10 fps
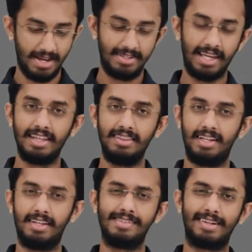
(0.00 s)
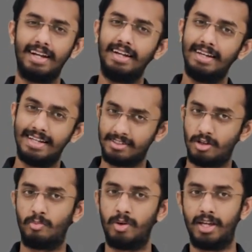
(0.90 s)
Second thing is slightly less
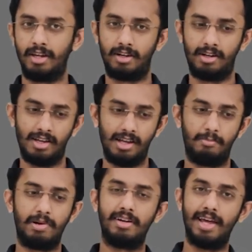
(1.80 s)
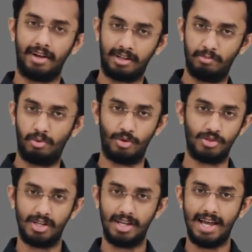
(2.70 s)
complicated but a direct approach